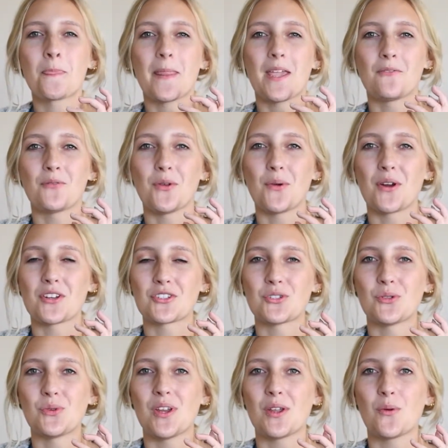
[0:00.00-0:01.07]
if you are
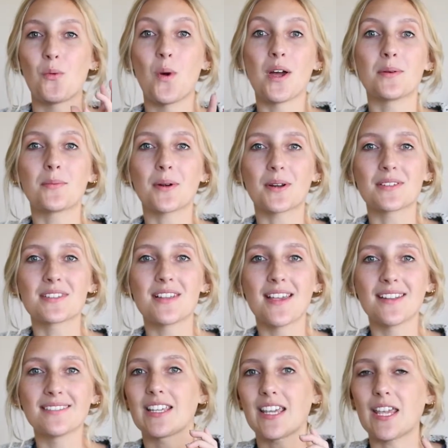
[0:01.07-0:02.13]
shooting one
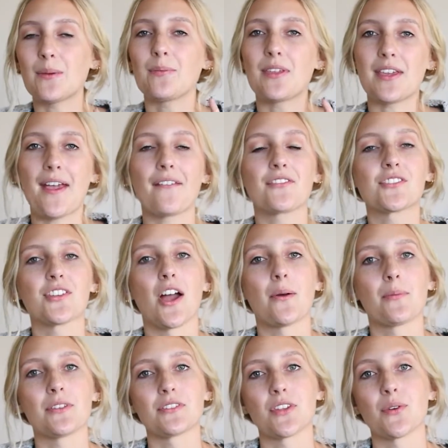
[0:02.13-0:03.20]
person, keep the f-stop
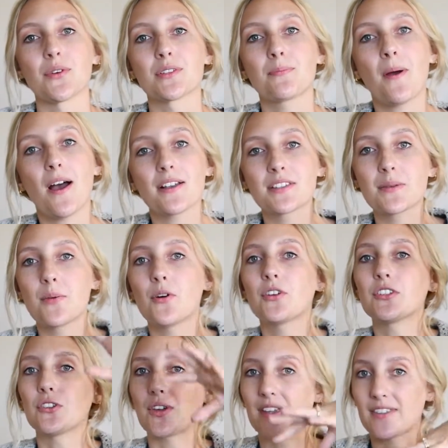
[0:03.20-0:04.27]
as low as possible and
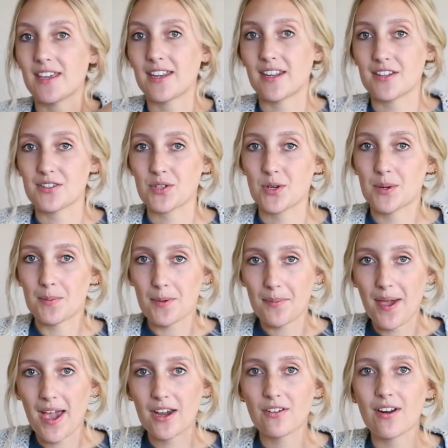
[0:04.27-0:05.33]
you'll get that nice creamy
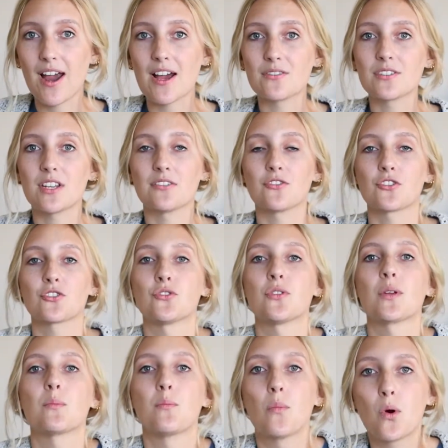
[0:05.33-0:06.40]
background. If you're
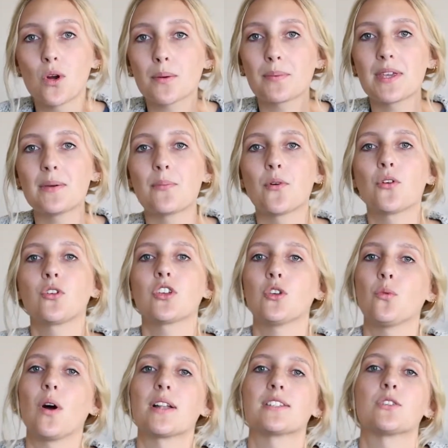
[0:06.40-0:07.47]
shooting more people, you
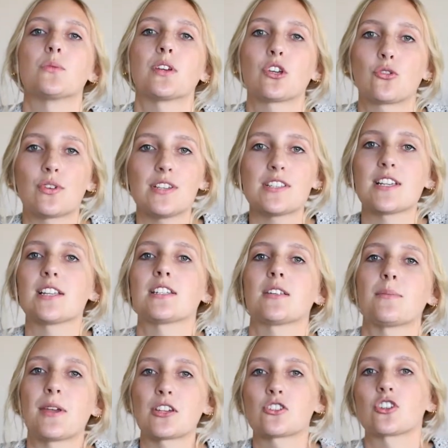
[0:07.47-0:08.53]
want to increase it to
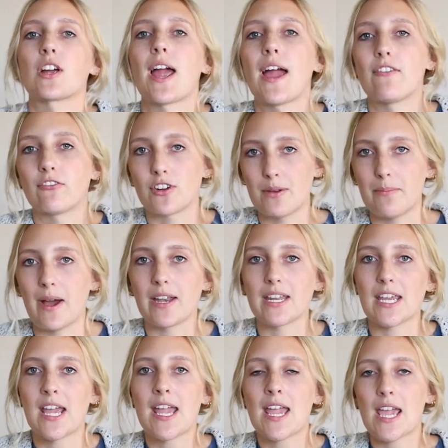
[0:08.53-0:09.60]
make sure
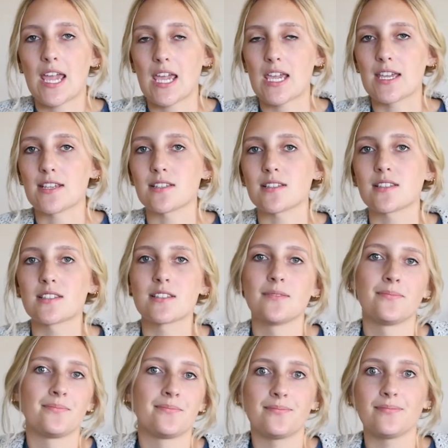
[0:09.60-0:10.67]
everybody is
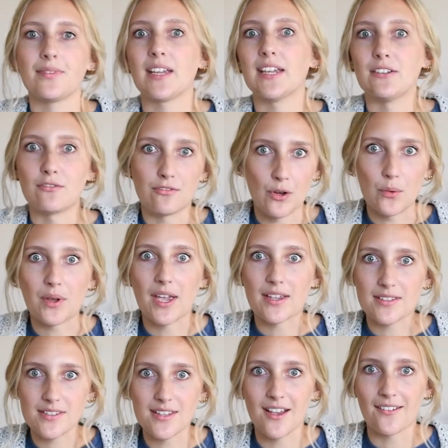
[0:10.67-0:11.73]
in
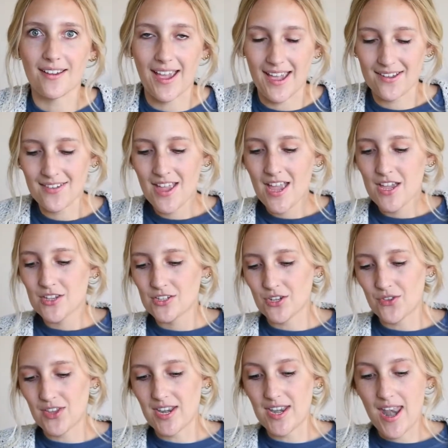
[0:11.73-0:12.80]
focus, okay? So
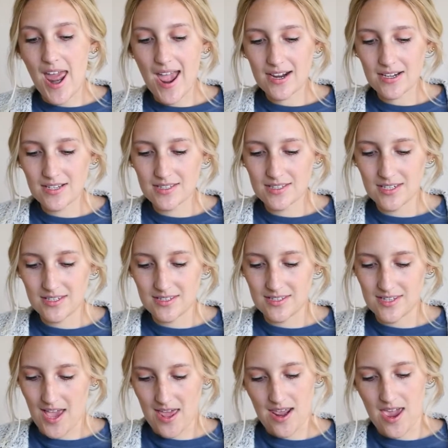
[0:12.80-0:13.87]
the next
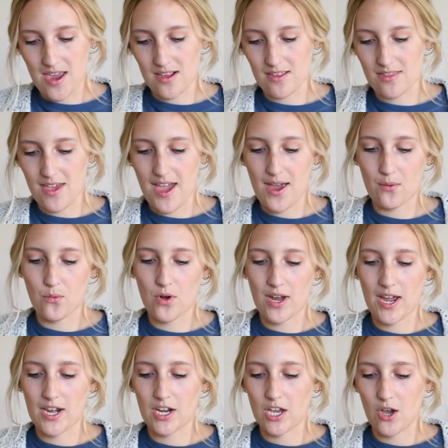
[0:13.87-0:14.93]
setting that we'll
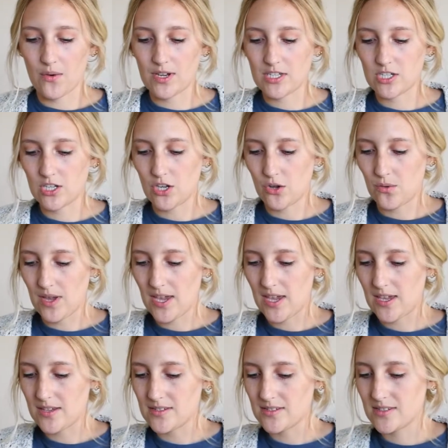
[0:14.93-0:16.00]
kind of go into
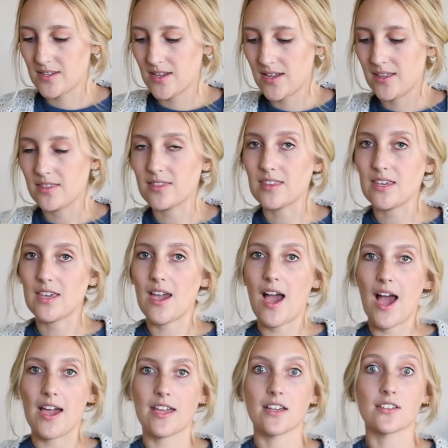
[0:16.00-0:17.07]
is the
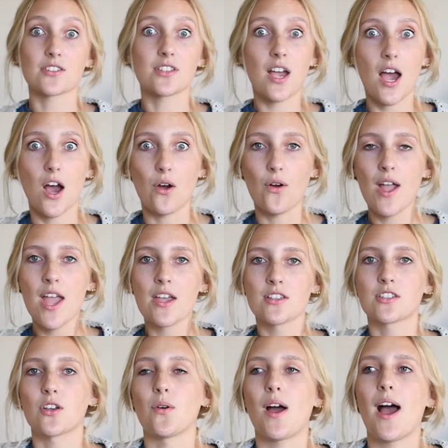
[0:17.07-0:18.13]
ISO.
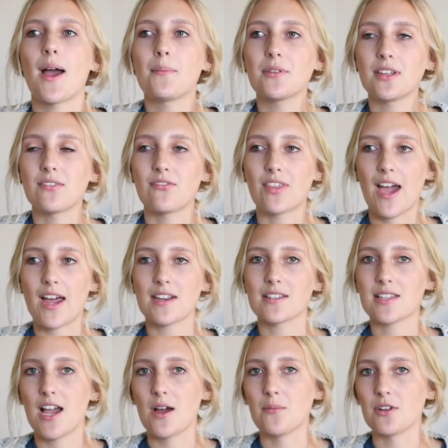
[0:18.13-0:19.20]
So I believe that is
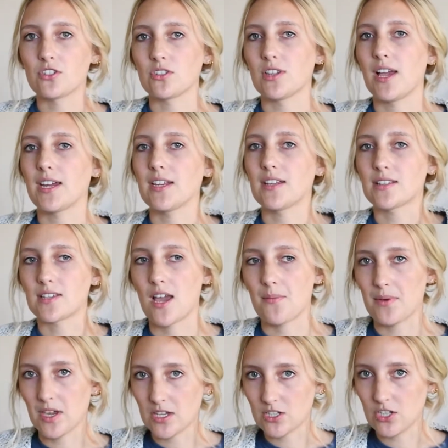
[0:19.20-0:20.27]
how much light is
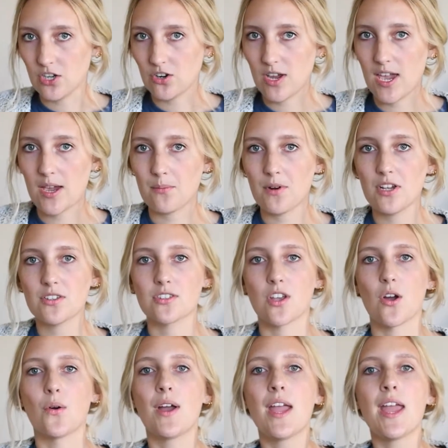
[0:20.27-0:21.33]
coming into your camera.
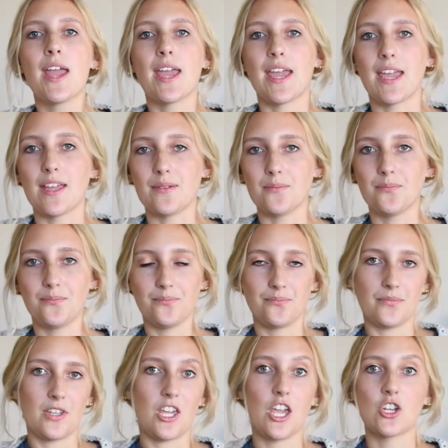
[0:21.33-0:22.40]
So it
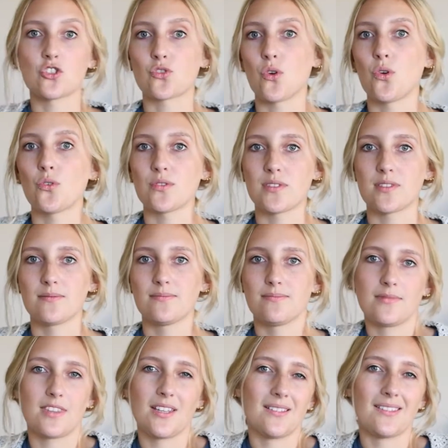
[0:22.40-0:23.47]
controls
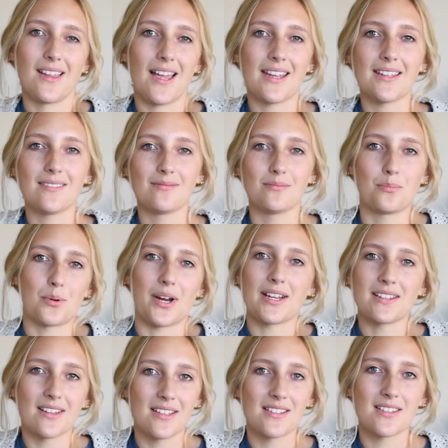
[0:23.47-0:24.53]
the light
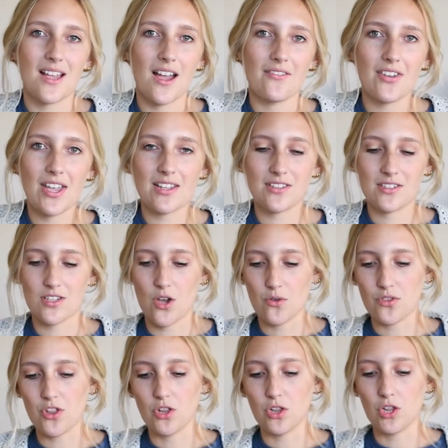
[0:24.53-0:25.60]
brightness of it. So
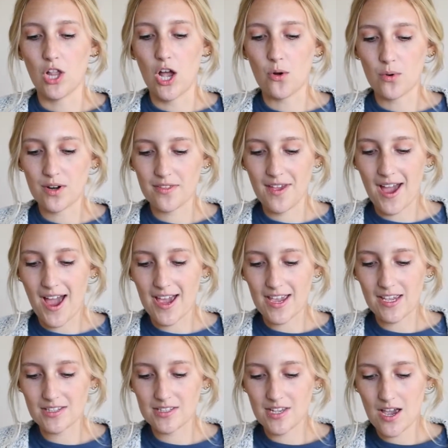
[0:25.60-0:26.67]
the lower the
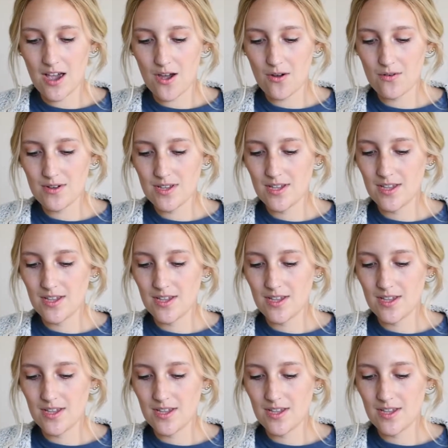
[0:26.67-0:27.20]
ISO,